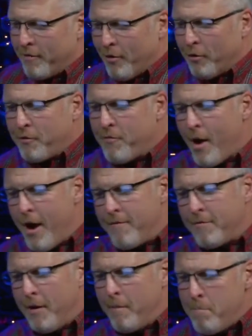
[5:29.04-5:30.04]
verse
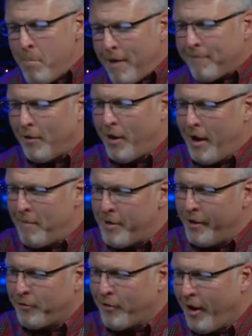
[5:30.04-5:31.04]
5, In Bethlehem,
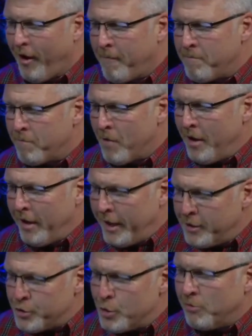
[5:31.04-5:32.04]
they say,
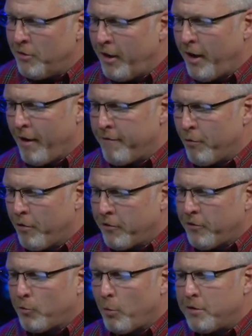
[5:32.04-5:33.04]
in Judea, for
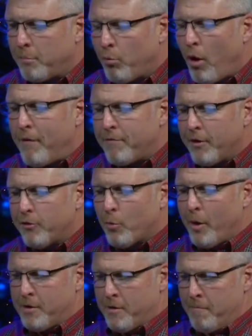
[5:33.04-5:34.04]
this is what the prophet has
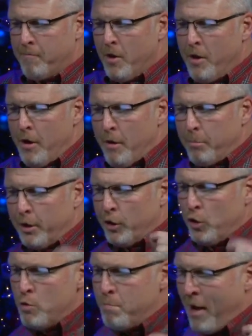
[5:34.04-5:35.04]
written. But
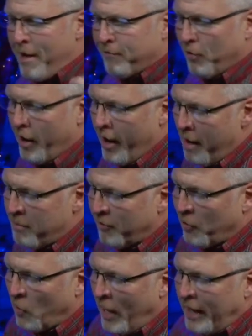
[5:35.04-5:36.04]
you, Bethlehem, in
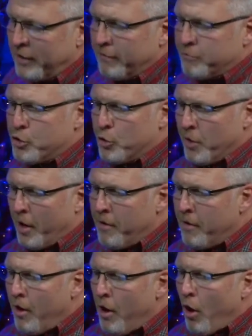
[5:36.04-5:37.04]
the land of
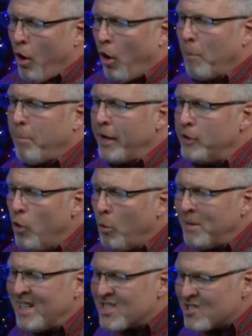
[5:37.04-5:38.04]
Judah, are by no
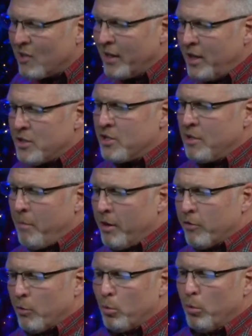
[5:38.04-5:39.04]
means least among
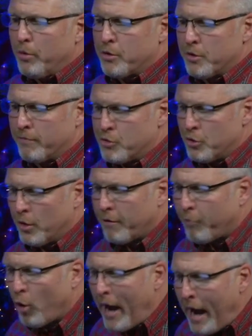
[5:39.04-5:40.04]
the rulers of Judah,
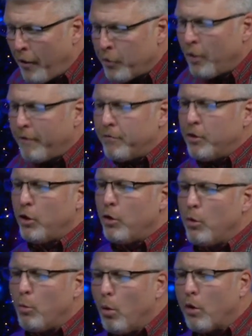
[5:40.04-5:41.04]
for out of
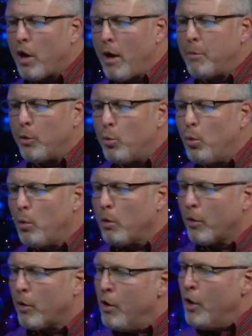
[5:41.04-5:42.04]
you will come a
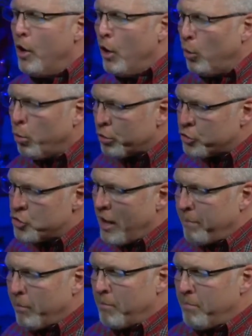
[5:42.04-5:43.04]
ruler who will
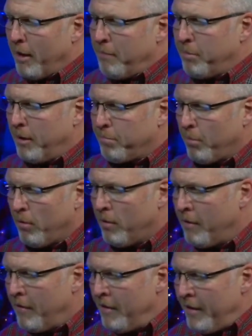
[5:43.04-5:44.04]
shepherd my
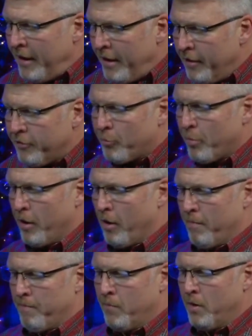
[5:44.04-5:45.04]
people, Israel.
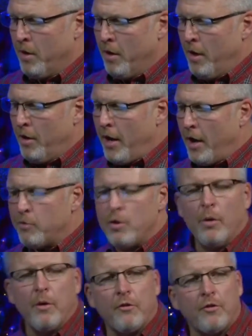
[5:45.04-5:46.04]
Now,
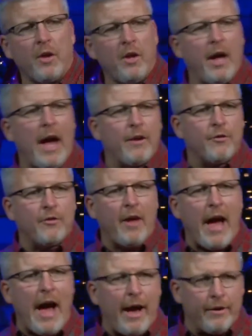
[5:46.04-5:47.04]
notice that he has to
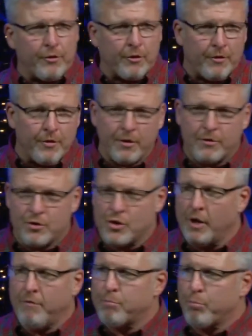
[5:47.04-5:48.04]
ask the
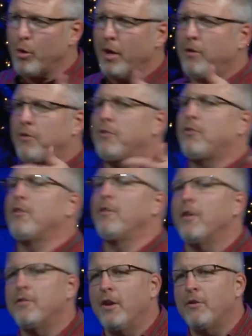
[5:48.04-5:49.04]
chief priests and
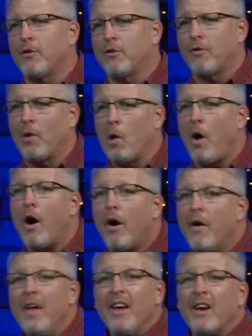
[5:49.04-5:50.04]
the teachers of the
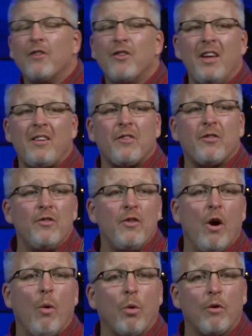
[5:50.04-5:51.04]
law because he doesn't
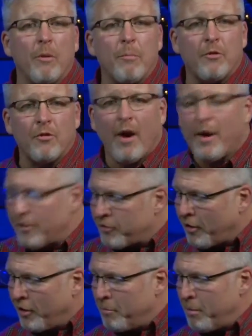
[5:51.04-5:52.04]
know where the Messiah is
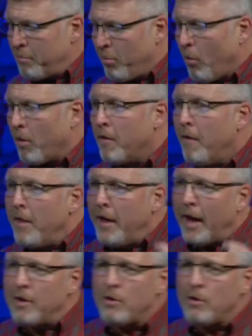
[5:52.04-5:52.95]
going to be born. And